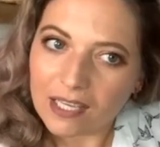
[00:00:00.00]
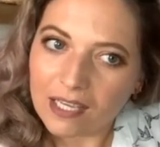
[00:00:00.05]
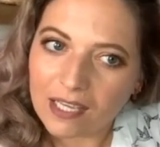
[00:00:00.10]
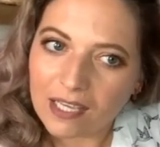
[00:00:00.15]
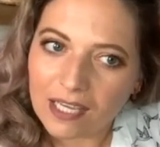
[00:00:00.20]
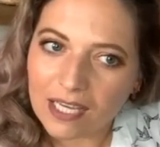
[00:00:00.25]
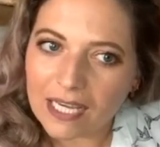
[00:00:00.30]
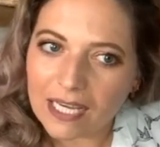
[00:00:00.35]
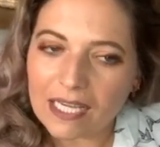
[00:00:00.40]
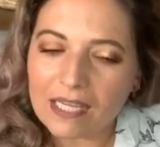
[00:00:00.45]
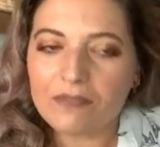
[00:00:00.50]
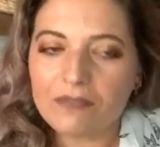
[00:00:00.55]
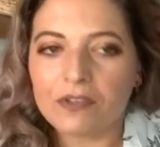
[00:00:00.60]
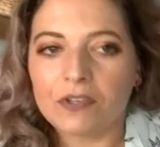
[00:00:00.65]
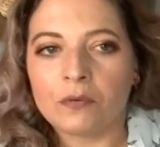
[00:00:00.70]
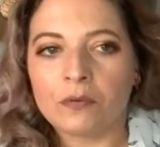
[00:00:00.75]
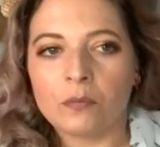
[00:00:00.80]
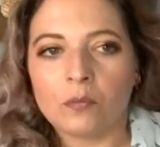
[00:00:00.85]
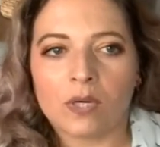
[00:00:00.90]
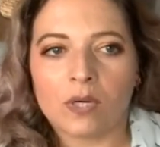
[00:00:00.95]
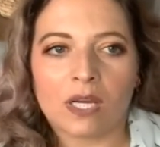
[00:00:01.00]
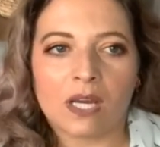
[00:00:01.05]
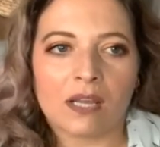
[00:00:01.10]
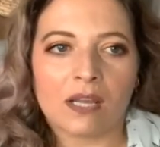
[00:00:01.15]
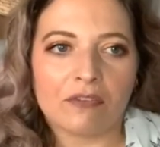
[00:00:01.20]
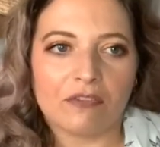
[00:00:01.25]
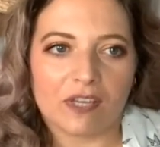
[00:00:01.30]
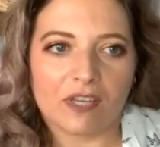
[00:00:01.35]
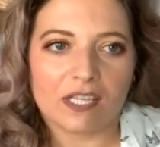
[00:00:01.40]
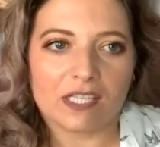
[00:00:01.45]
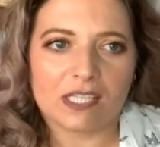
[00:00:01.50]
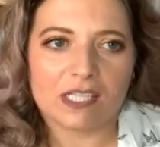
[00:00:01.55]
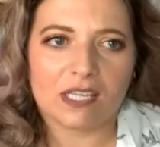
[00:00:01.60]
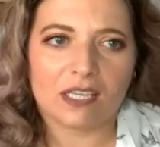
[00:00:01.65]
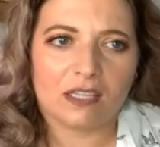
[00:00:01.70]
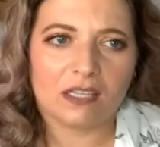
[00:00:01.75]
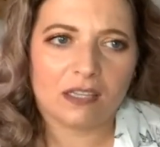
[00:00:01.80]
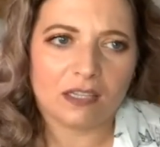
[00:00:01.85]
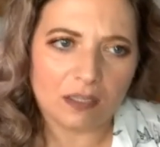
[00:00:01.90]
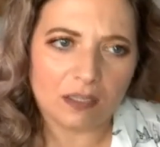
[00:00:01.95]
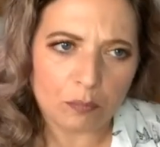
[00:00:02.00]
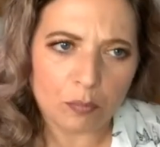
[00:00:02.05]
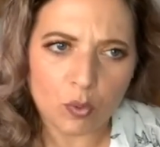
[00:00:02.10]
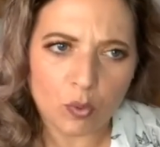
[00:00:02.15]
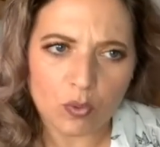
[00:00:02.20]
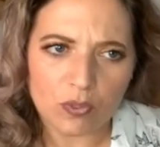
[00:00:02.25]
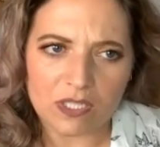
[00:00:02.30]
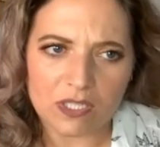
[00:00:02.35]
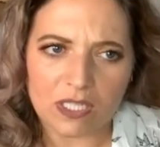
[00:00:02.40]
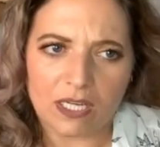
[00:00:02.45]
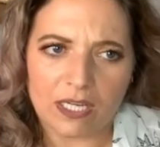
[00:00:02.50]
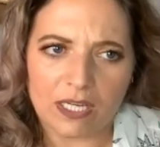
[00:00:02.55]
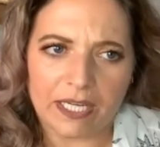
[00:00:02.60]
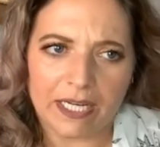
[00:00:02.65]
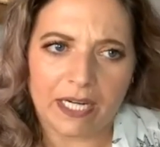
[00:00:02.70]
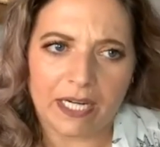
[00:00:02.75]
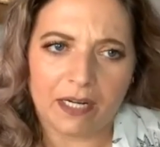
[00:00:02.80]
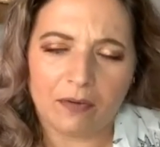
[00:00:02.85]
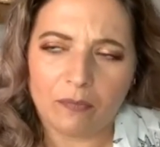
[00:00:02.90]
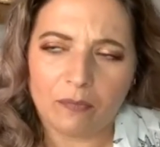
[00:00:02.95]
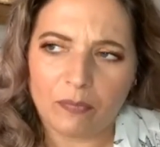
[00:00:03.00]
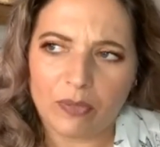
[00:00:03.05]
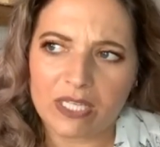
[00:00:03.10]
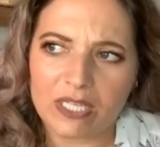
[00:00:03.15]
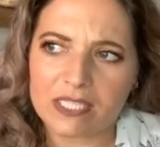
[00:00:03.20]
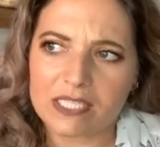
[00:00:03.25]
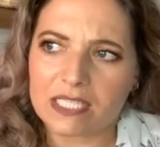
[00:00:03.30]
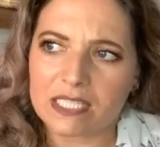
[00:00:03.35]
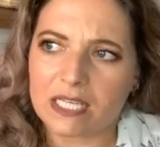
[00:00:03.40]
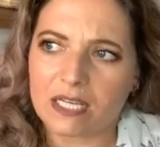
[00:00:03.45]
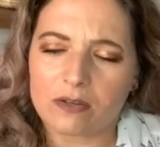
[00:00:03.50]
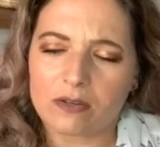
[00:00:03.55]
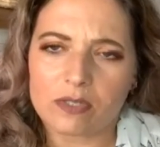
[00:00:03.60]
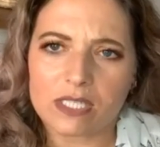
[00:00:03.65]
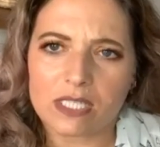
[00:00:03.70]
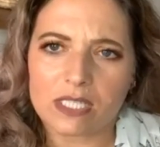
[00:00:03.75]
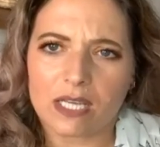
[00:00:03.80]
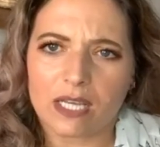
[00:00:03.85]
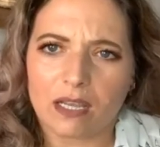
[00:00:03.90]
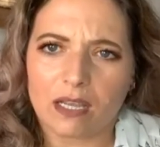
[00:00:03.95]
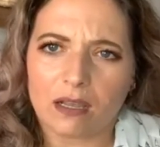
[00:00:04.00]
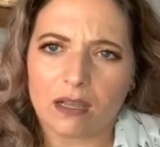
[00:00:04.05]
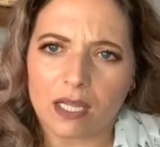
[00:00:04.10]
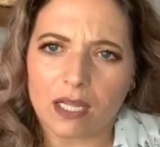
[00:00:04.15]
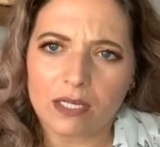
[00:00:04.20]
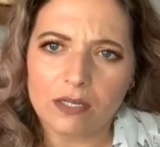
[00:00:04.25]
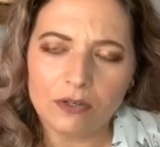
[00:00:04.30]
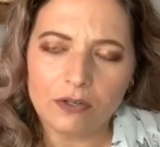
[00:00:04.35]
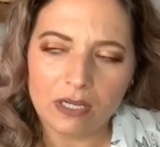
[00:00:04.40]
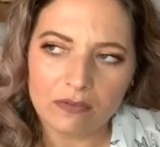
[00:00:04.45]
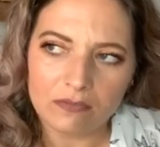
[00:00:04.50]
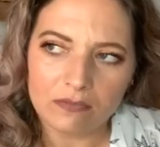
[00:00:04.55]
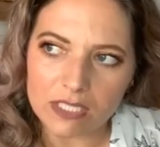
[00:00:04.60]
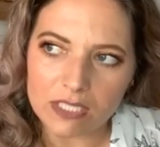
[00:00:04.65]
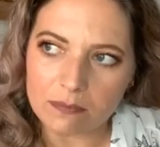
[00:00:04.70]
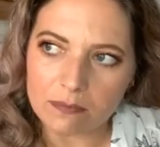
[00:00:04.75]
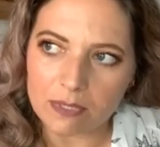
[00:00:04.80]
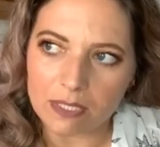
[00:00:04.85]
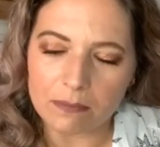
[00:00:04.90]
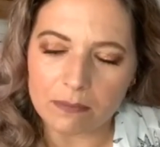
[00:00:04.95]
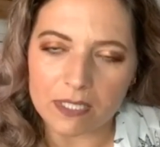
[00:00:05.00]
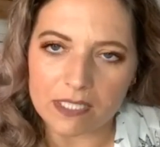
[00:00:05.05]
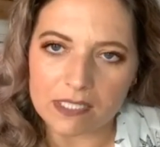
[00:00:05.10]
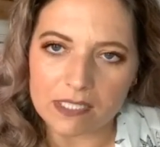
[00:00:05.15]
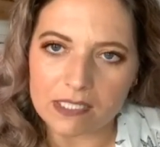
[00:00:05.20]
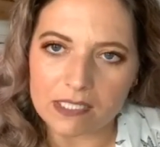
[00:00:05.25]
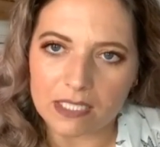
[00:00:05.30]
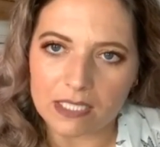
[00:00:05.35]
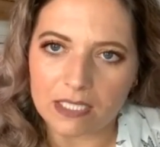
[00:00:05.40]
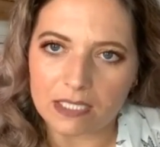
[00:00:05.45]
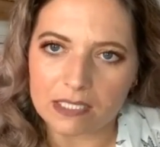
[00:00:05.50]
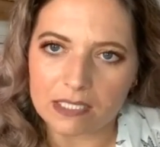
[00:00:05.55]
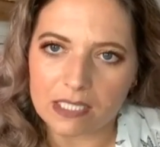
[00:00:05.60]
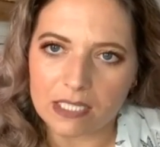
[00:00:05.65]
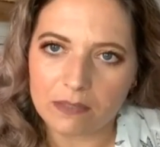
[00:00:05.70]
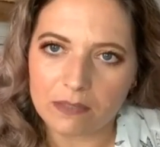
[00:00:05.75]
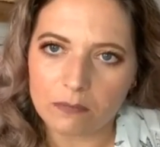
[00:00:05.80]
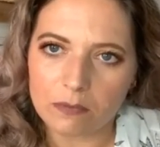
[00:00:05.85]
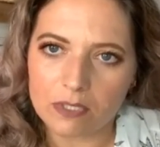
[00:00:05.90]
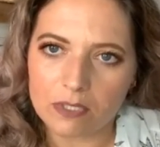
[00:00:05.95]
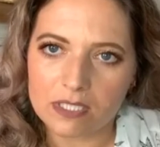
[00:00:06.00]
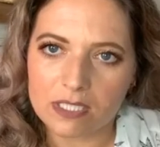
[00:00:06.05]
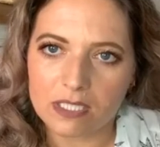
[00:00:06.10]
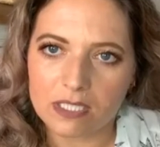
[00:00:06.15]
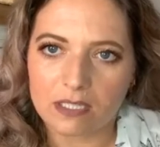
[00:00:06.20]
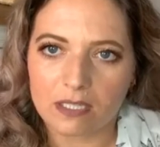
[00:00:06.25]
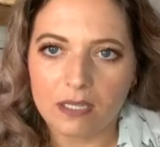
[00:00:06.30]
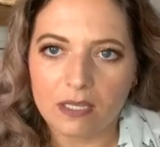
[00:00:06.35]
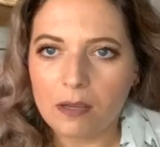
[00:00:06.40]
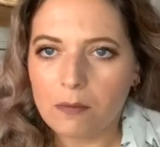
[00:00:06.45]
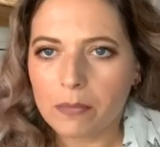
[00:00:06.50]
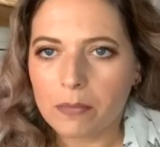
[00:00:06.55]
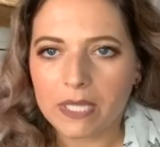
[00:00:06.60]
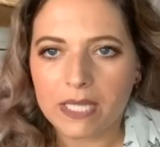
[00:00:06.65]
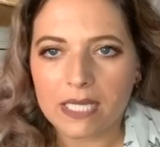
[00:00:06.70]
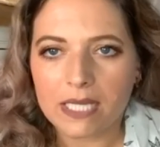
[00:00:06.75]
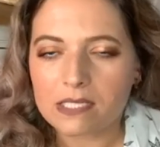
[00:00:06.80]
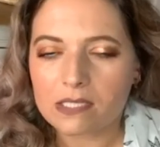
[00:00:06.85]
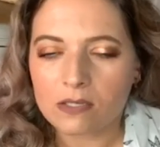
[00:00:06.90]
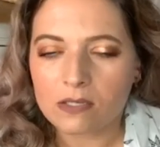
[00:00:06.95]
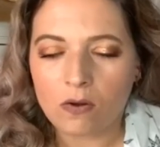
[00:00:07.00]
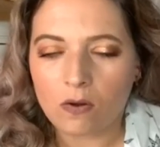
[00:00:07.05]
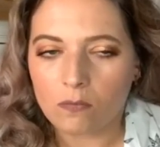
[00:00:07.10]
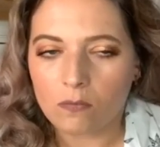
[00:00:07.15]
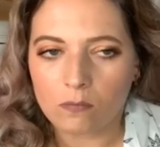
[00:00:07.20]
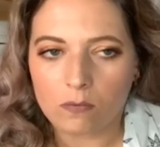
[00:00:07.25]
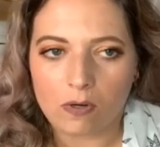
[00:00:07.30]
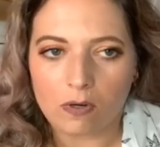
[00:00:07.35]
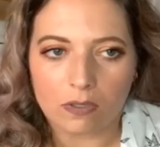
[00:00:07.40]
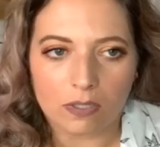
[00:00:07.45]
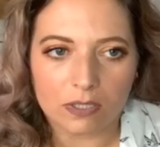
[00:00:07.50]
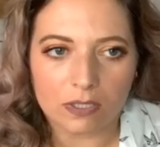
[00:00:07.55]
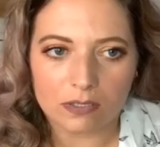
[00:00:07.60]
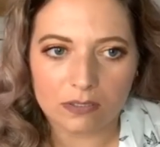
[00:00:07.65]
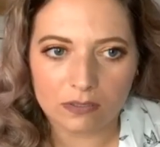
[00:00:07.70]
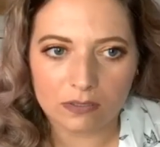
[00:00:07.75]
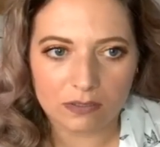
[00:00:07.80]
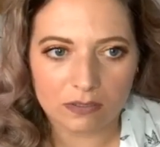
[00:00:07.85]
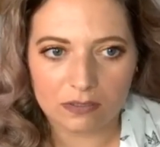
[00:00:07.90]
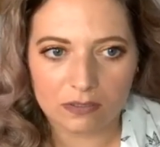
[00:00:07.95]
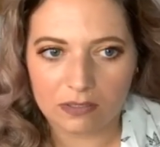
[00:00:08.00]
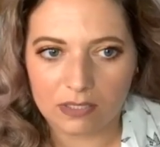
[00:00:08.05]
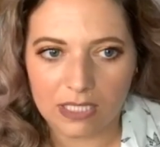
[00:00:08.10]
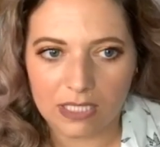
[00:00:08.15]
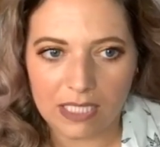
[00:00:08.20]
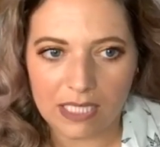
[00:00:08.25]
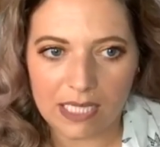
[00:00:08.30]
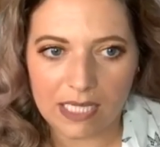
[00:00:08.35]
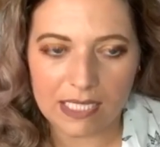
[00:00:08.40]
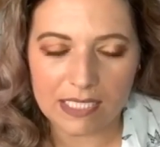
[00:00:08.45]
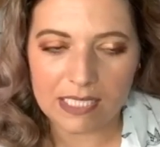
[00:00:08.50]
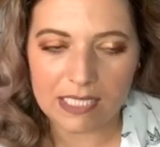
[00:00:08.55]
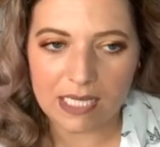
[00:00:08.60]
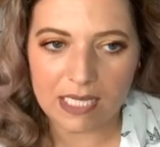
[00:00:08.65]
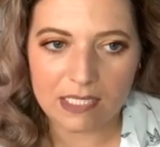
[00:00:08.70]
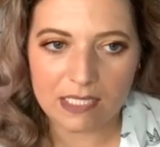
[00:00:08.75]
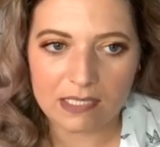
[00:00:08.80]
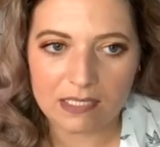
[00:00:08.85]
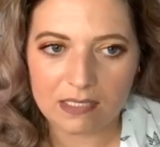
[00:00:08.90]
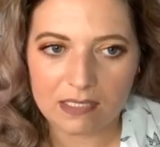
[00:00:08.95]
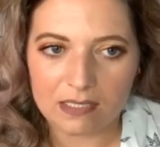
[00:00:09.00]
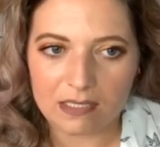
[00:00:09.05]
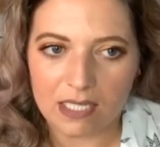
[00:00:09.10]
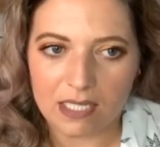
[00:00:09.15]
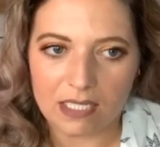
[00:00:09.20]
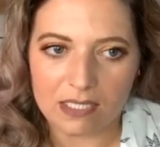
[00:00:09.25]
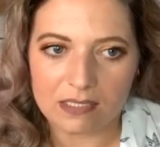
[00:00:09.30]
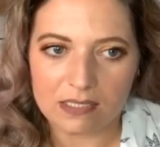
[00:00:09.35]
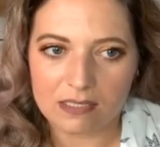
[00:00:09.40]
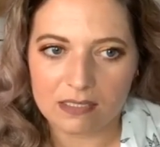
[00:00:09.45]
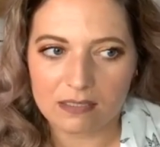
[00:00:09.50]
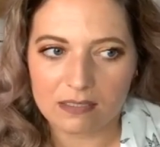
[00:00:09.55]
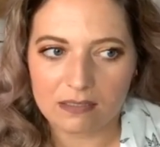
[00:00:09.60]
even when I first heard the borderline personality, I was like, I don't have a split personality. But that's not what it is. It's